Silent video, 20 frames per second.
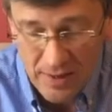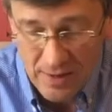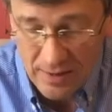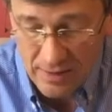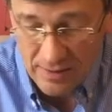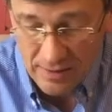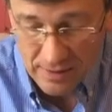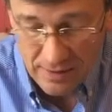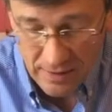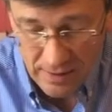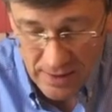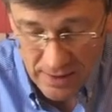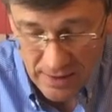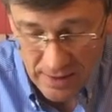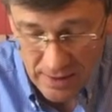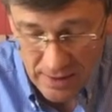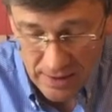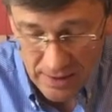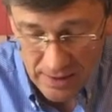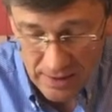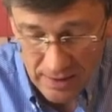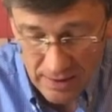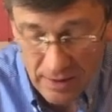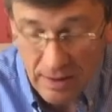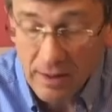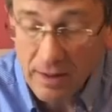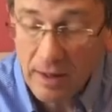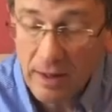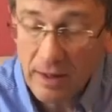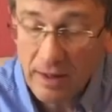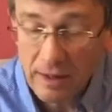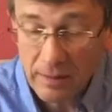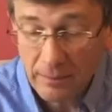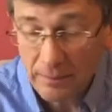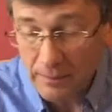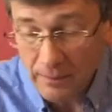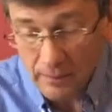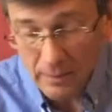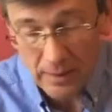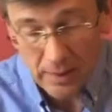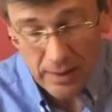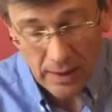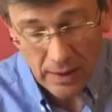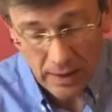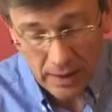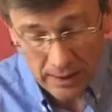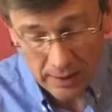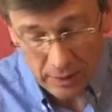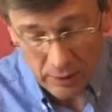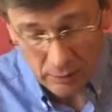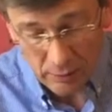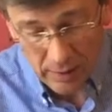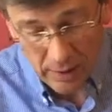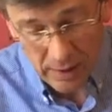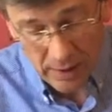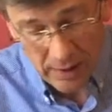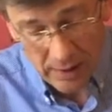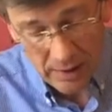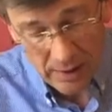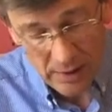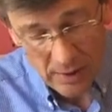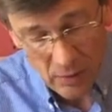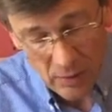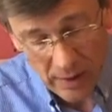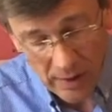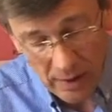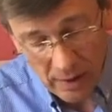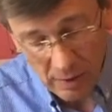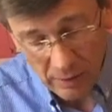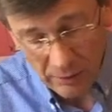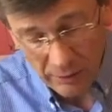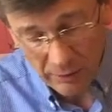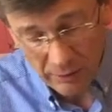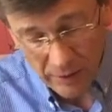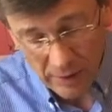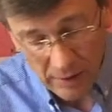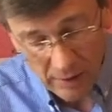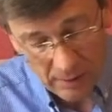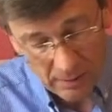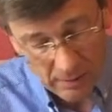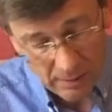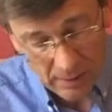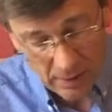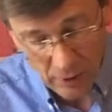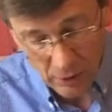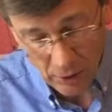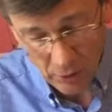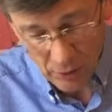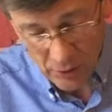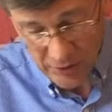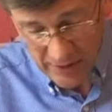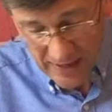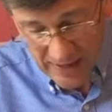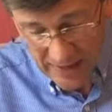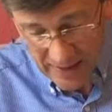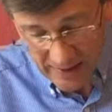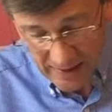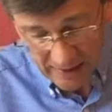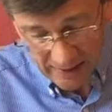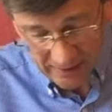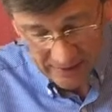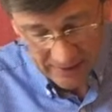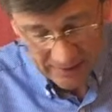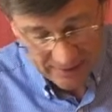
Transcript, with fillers: Then um, I'd like to read as well from Hosea,